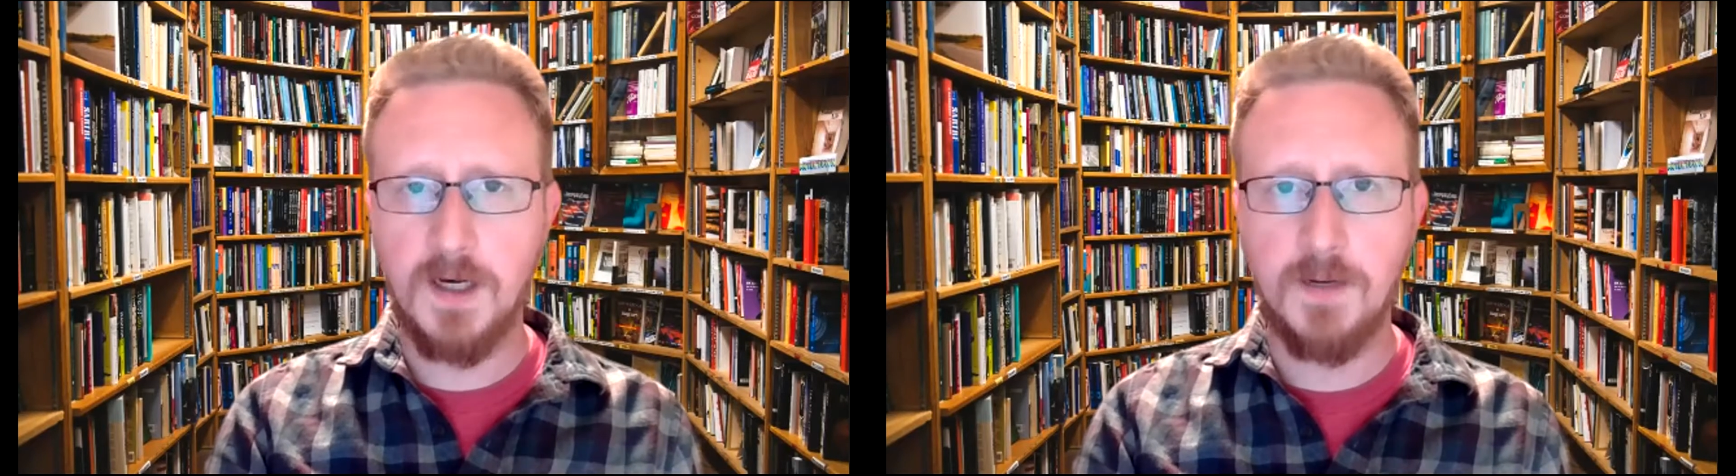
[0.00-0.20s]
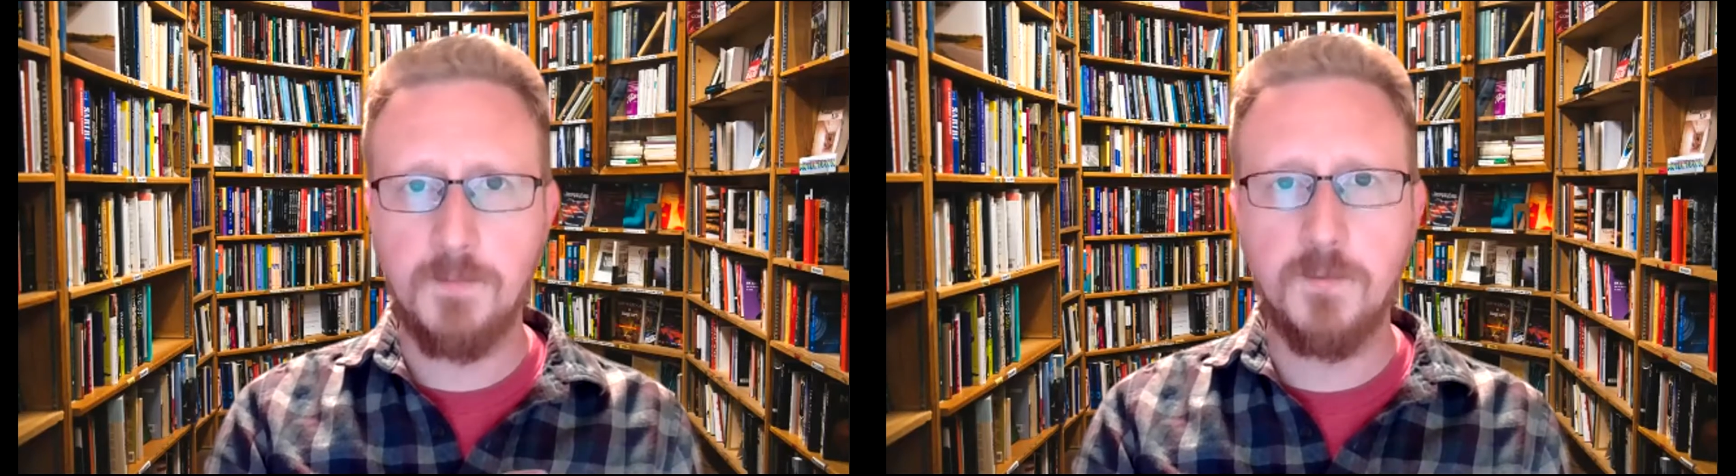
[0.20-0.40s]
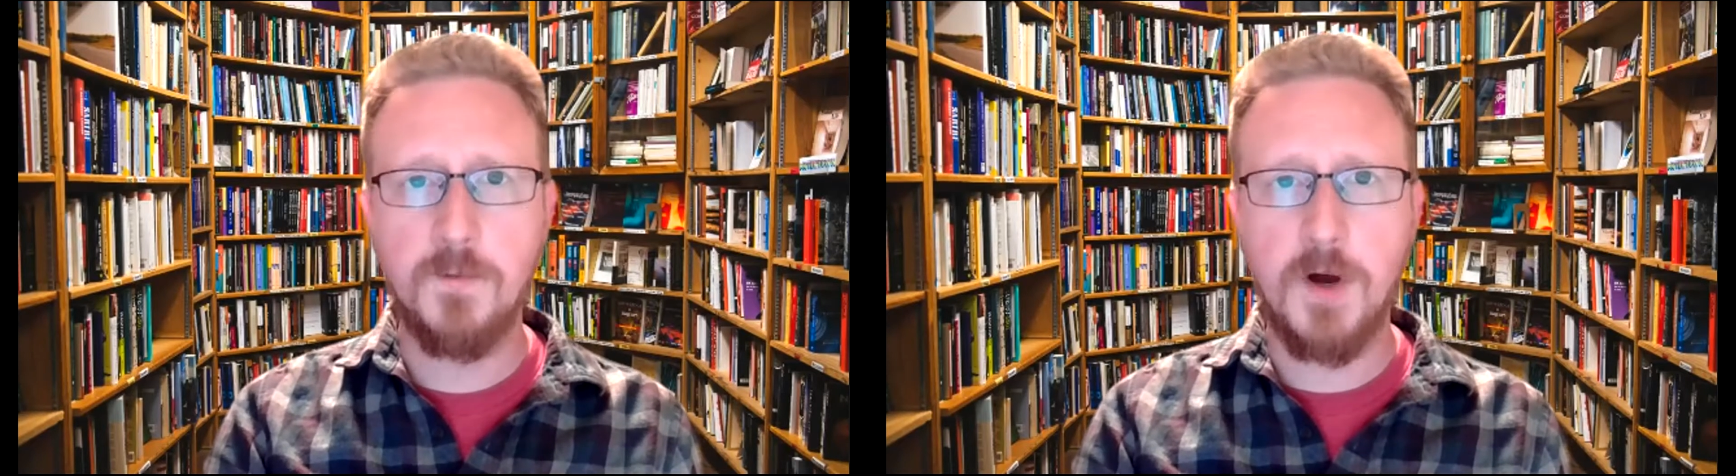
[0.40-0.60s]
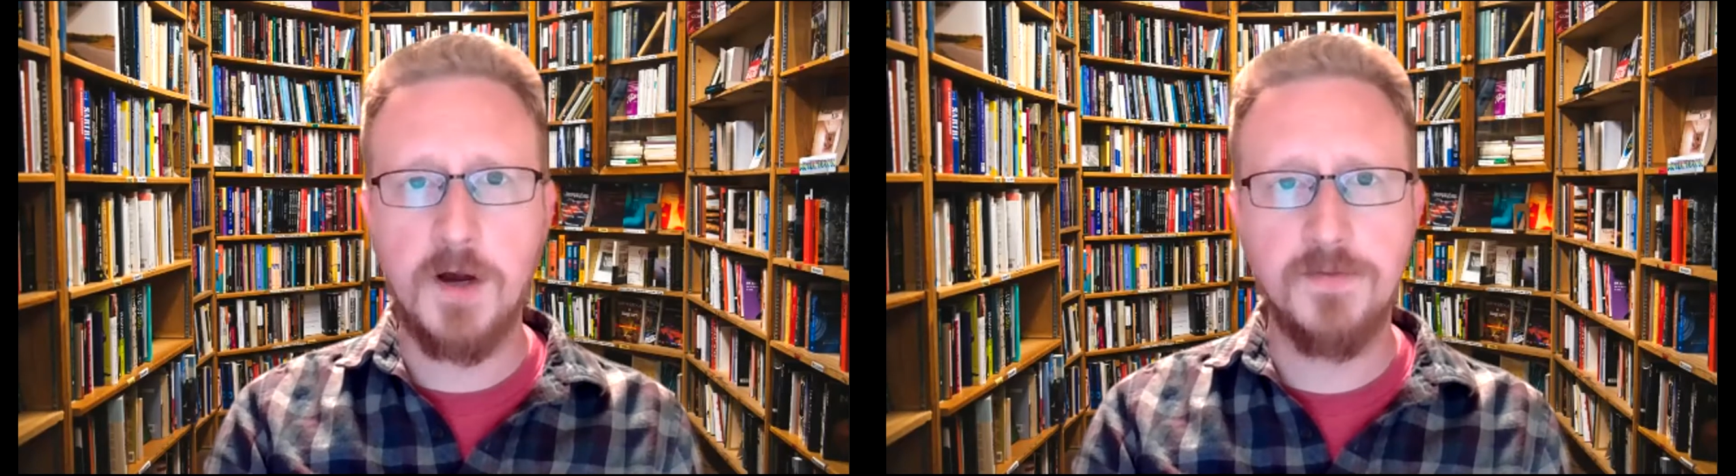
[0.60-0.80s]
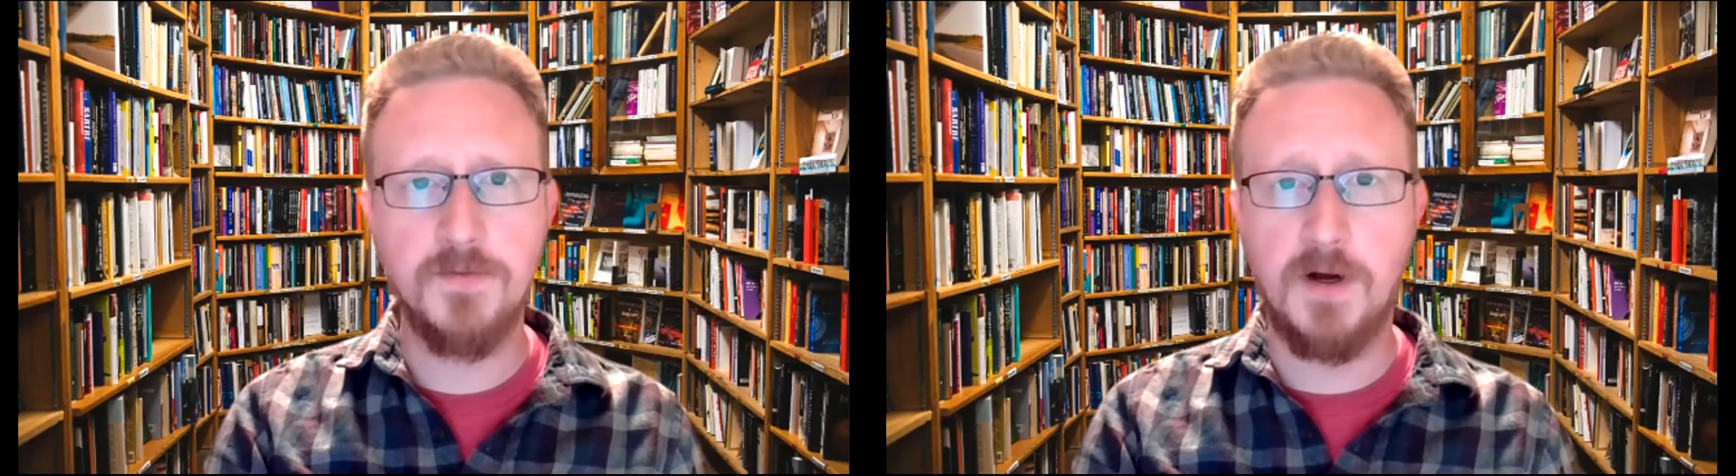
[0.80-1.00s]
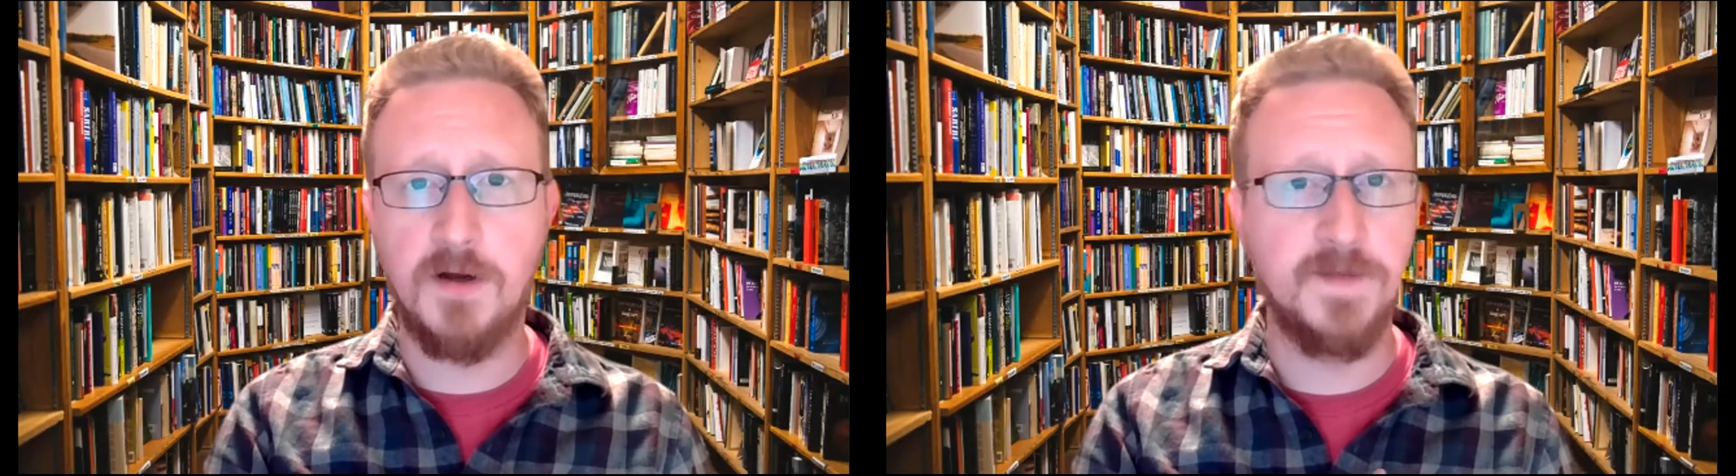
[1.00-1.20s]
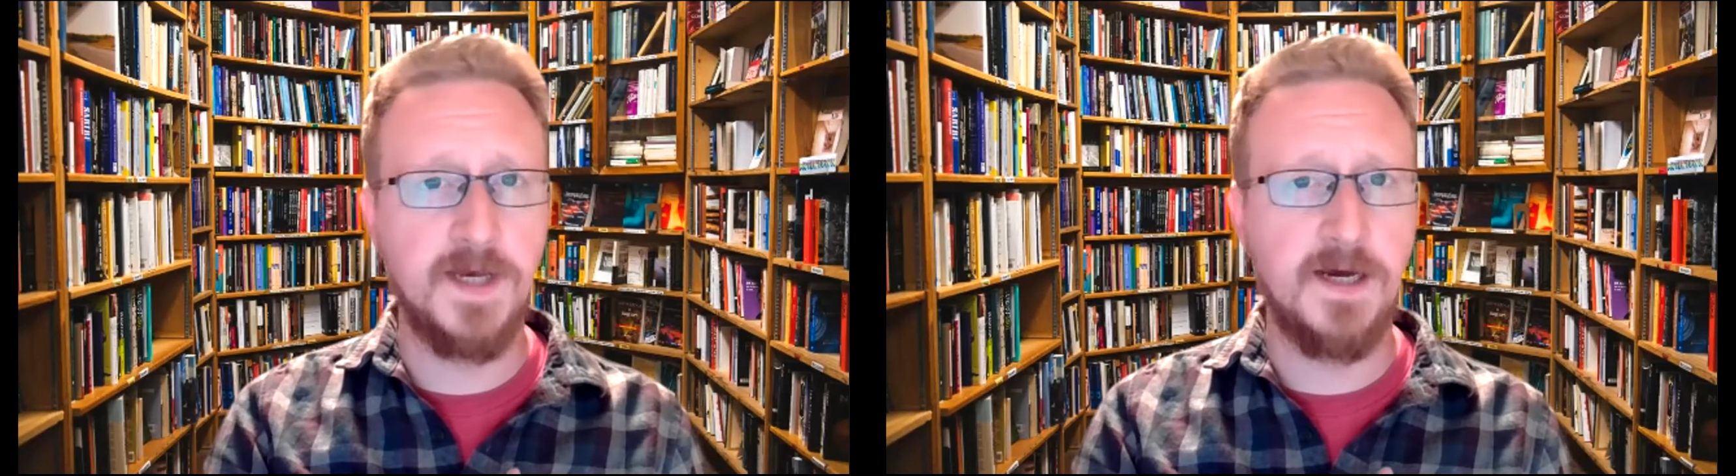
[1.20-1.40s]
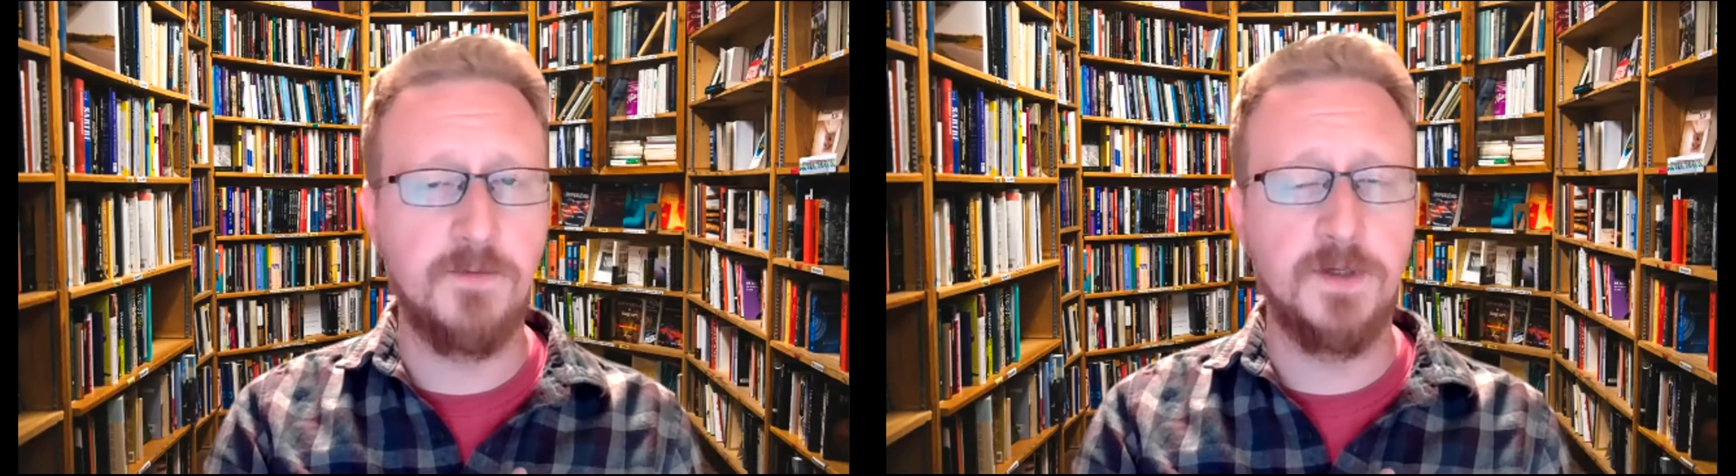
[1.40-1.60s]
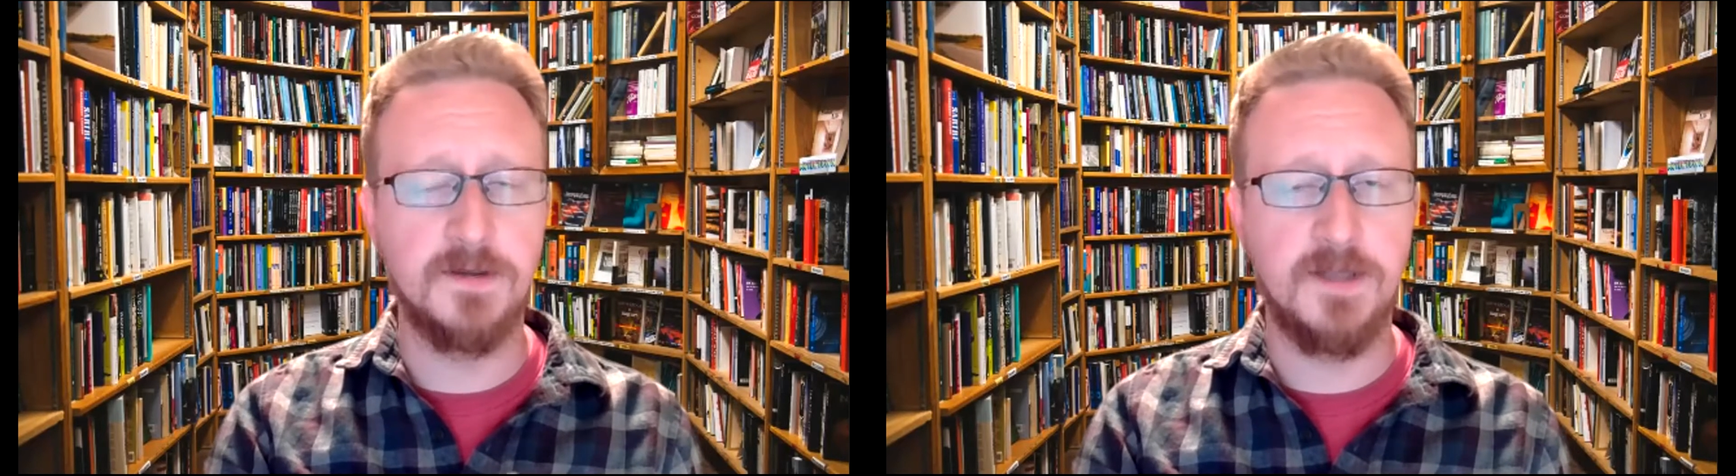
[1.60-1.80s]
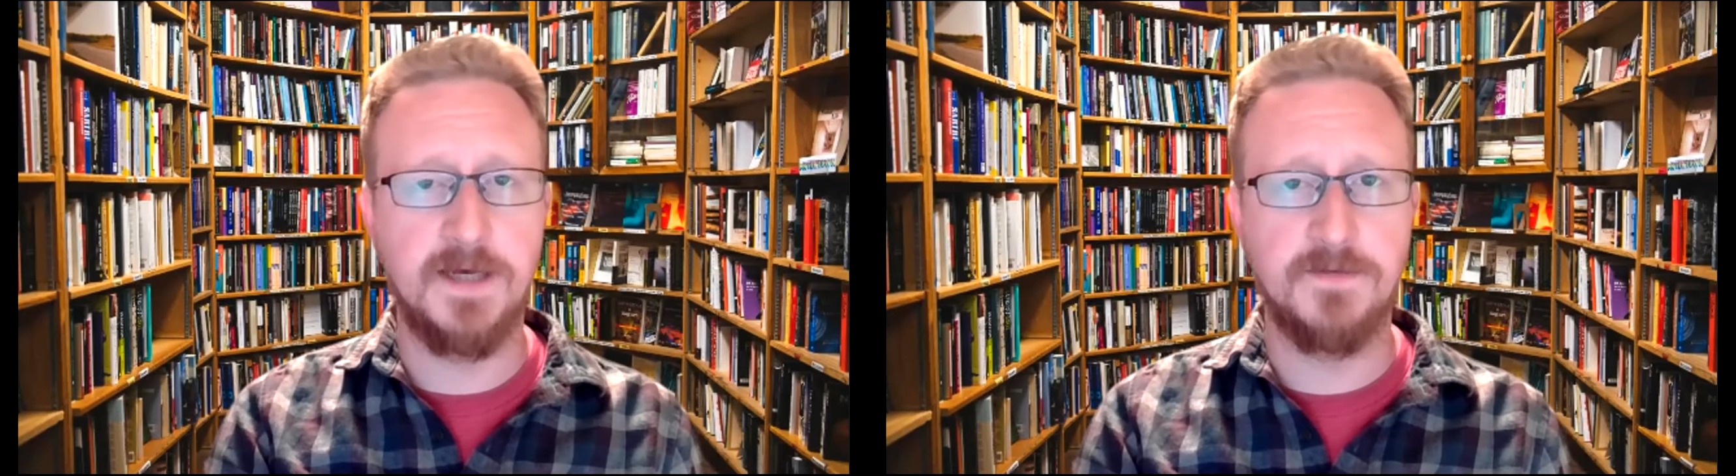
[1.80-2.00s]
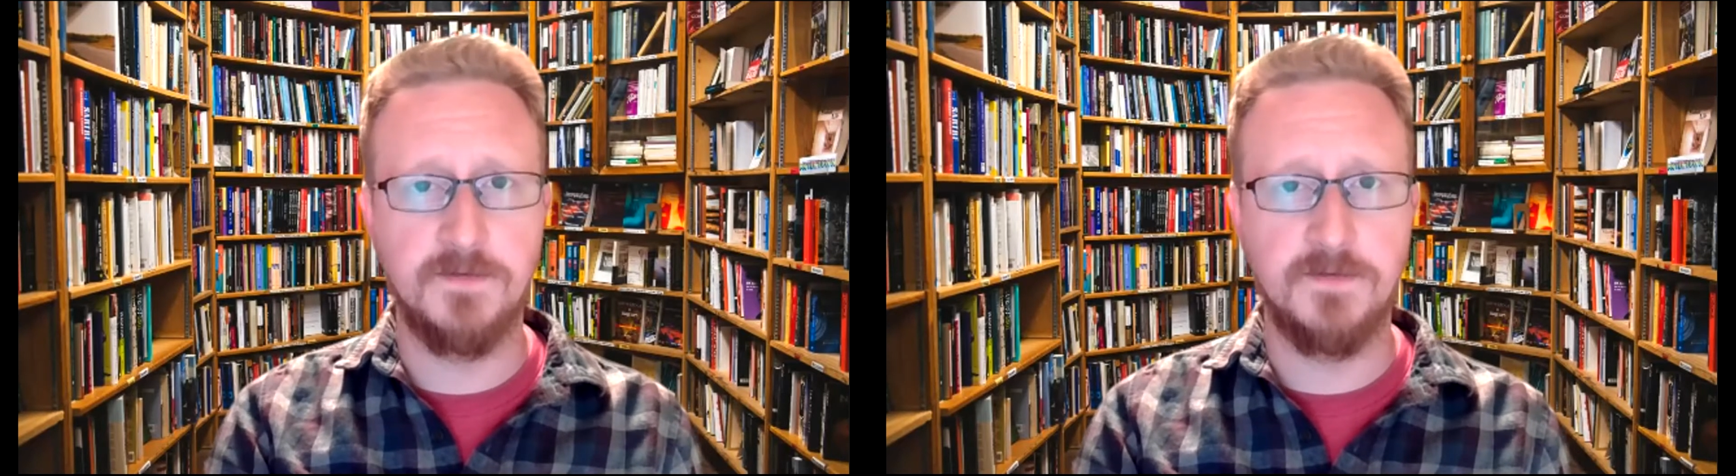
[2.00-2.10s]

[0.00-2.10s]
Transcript: We'll walk through all that when classes